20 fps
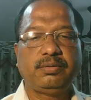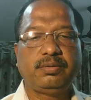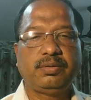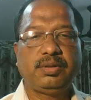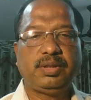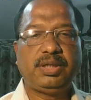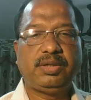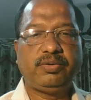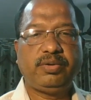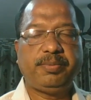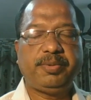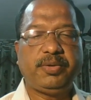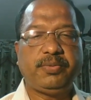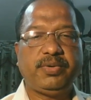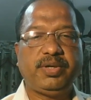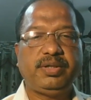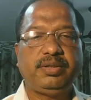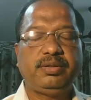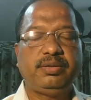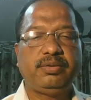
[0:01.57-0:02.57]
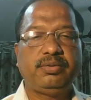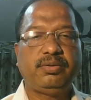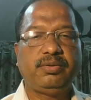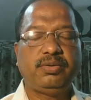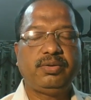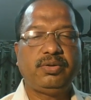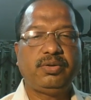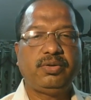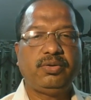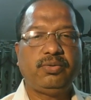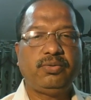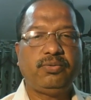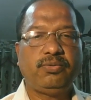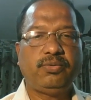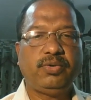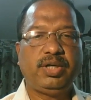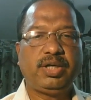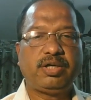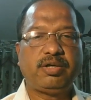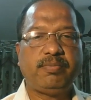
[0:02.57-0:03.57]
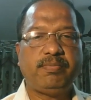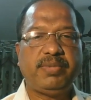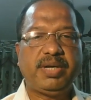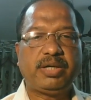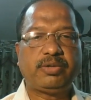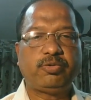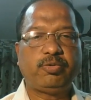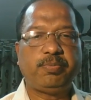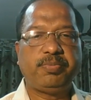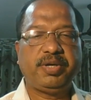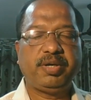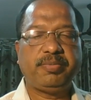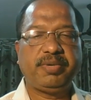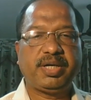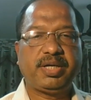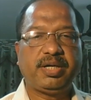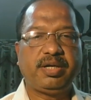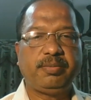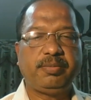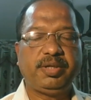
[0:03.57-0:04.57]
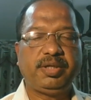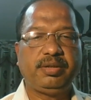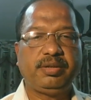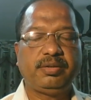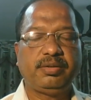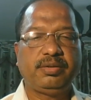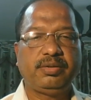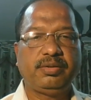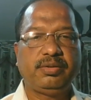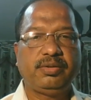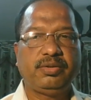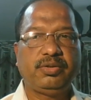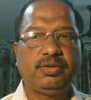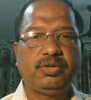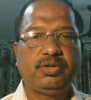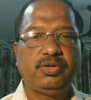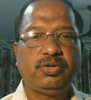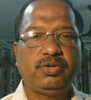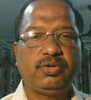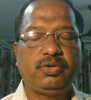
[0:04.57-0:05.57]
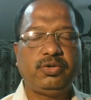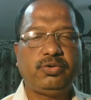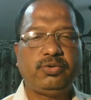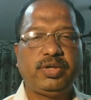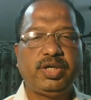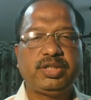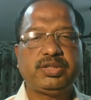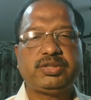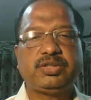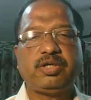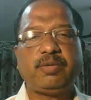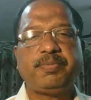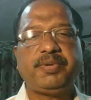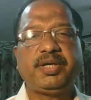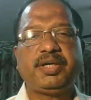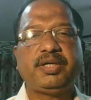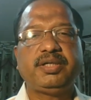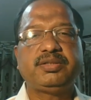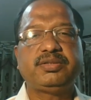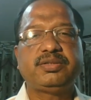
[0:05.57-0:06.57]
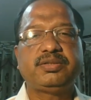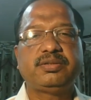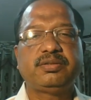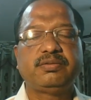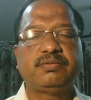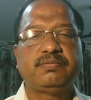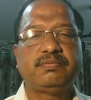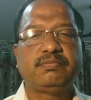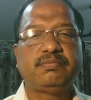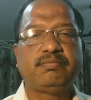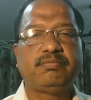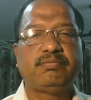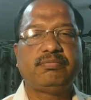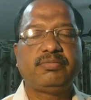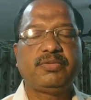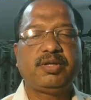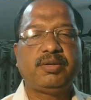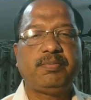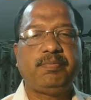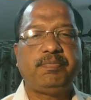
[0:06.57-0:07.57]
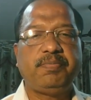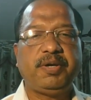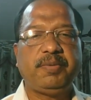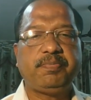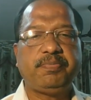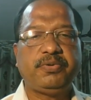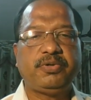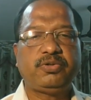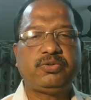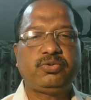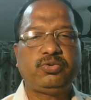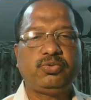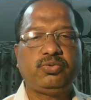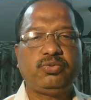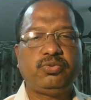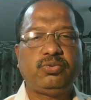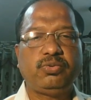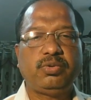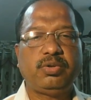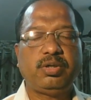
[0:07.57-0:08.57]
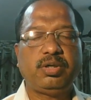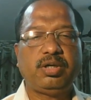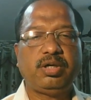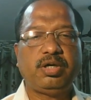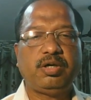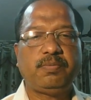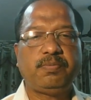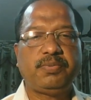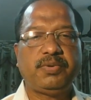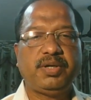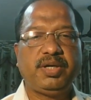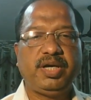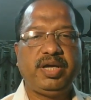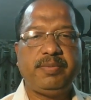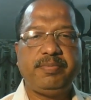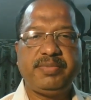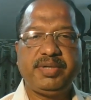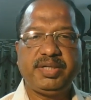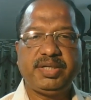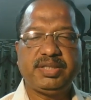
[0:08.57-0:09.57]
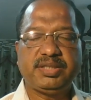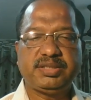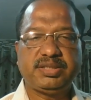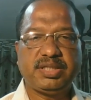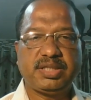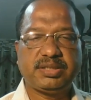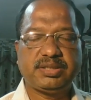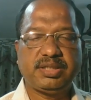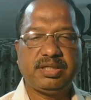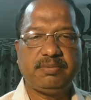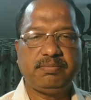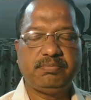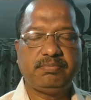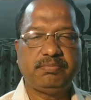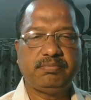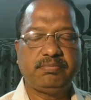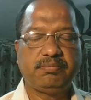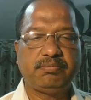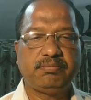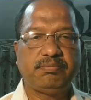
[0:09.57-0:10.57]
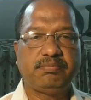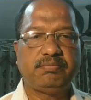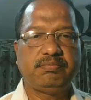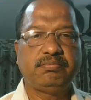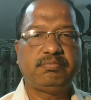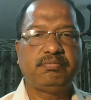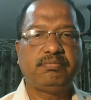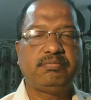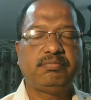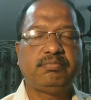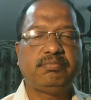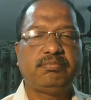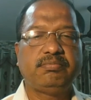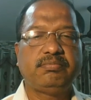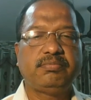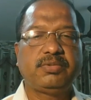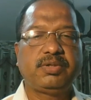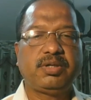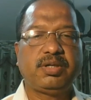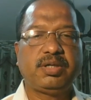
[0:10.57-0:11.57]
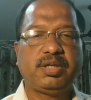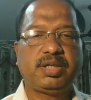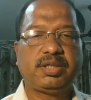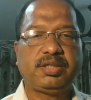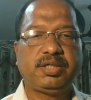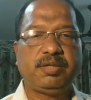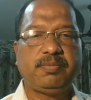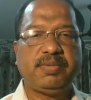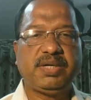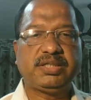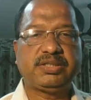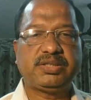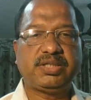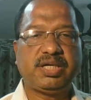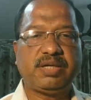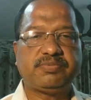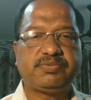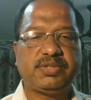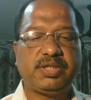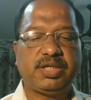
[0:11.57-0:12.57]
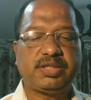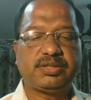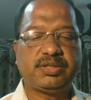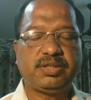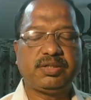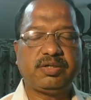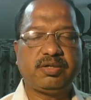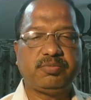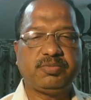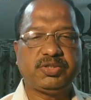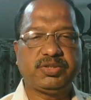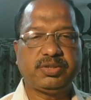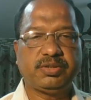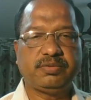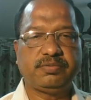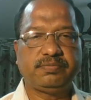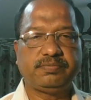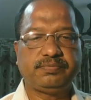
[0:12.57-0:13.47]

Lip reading: Hello everyone, welcome back to PM Academy. Today's topic is Paper 2 of MTS exam conducted by Staff Selection Commission.